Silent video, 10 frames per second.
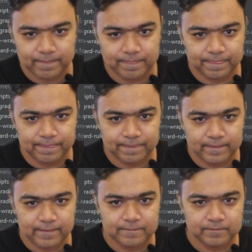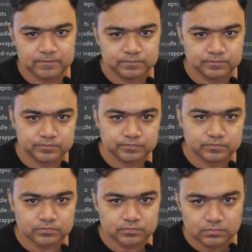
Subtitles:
No one is speaking in this clip.